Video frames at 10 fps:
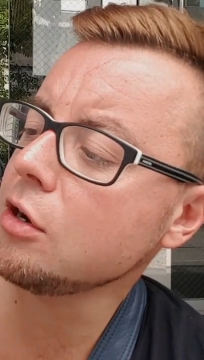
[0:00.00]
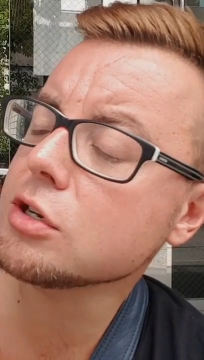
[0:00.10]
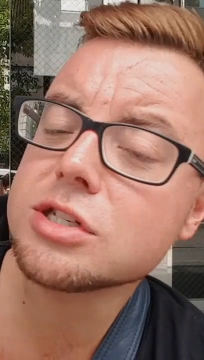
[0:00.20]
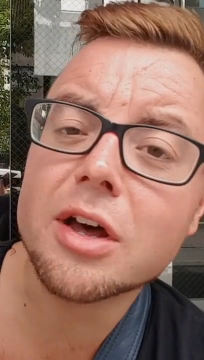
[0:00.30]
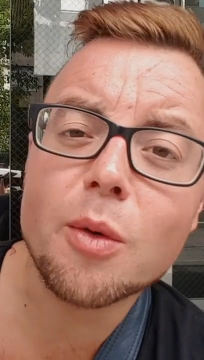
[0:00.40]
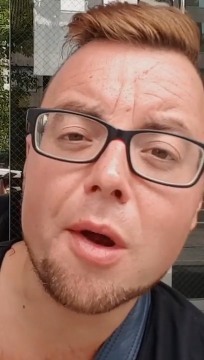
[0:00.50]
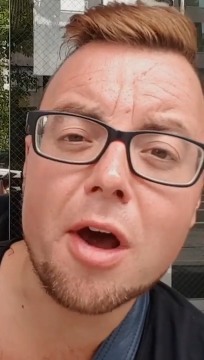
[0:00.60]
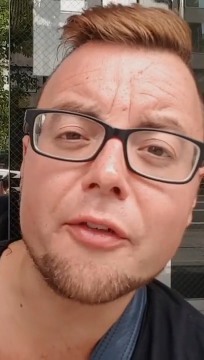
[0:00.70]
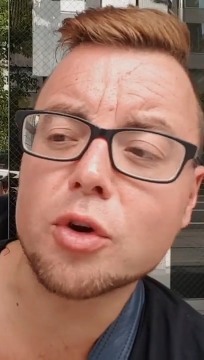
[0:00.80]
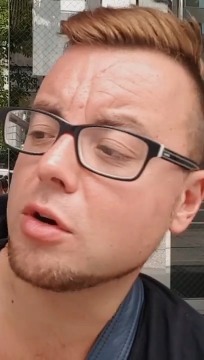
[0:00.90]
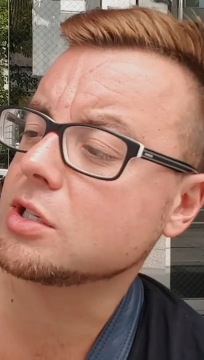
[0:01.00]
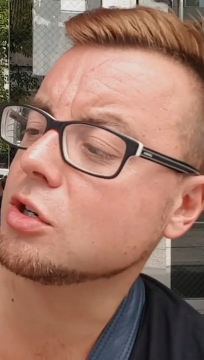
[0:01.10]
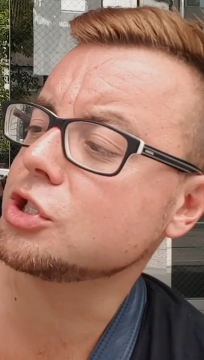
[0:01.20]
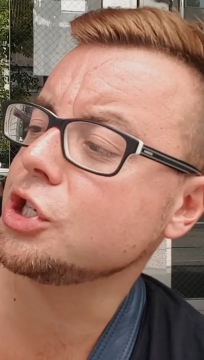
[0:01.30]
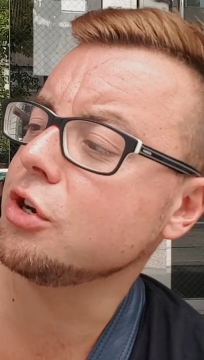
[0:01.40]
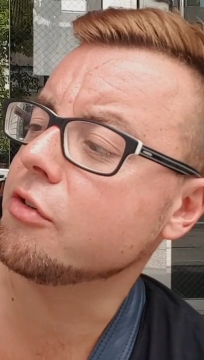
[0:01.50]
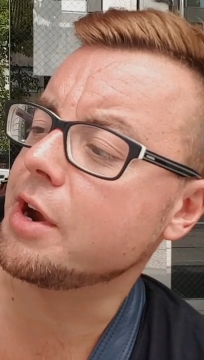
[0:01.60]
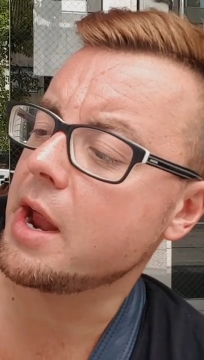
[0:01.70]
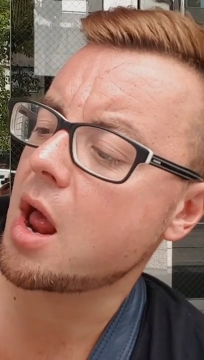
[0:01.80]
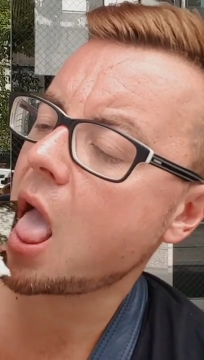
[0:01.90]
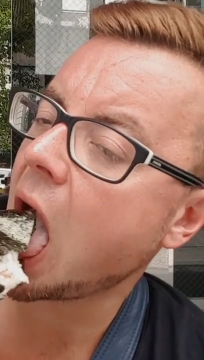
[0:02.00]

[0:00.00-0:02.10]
looks like the one I've got has got tuna in it.